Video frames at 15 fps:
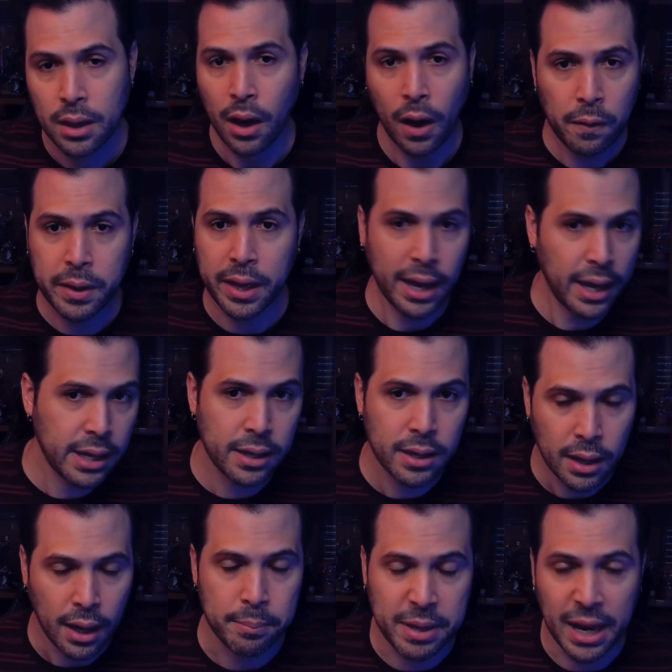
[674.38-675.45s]
Okay,
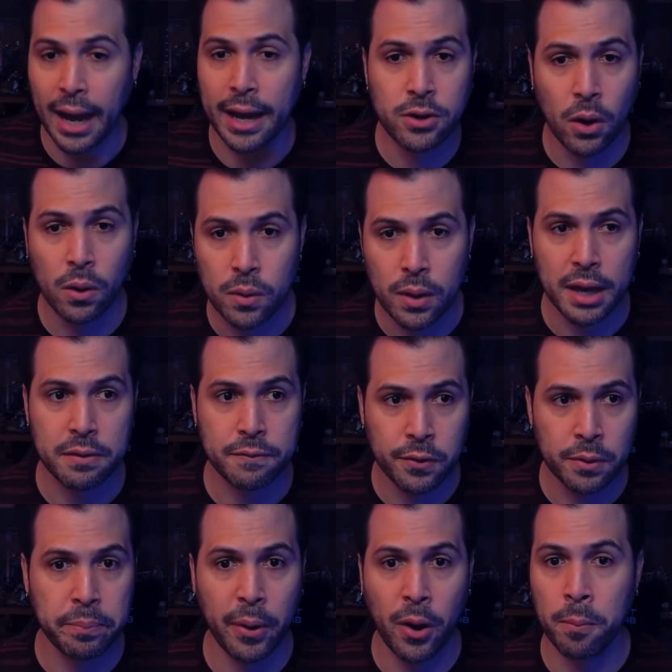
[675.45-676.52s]
I mean, I don't like
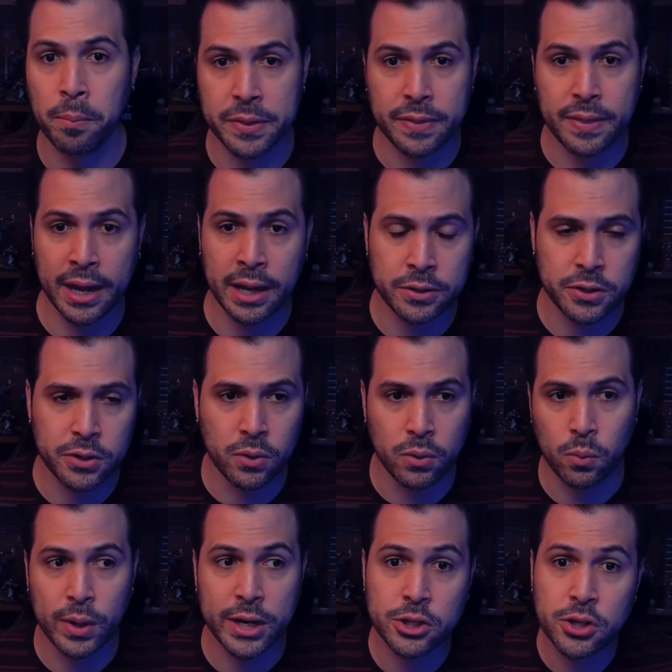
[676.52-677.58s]
football, but they do.
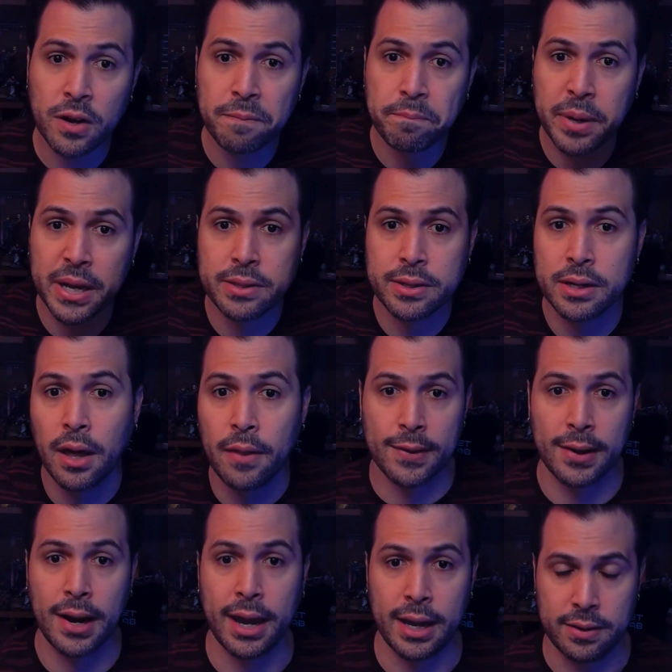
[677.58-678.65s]
We should have picked another
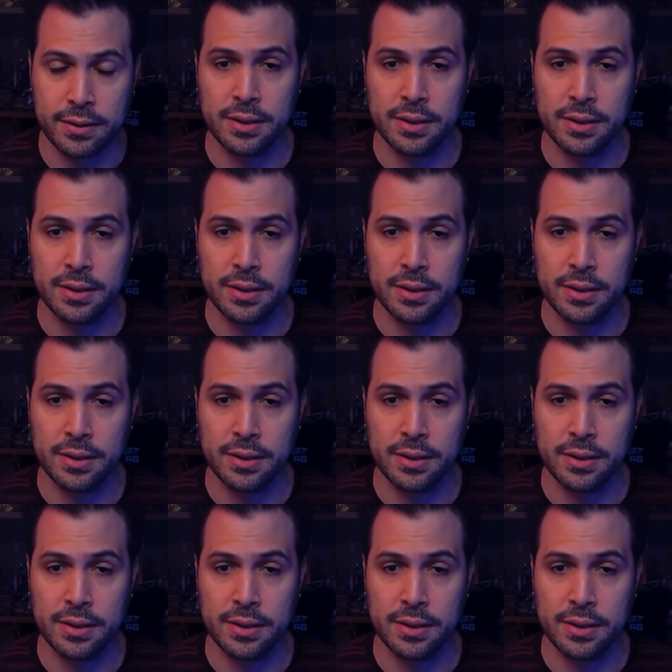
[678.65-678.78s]
night.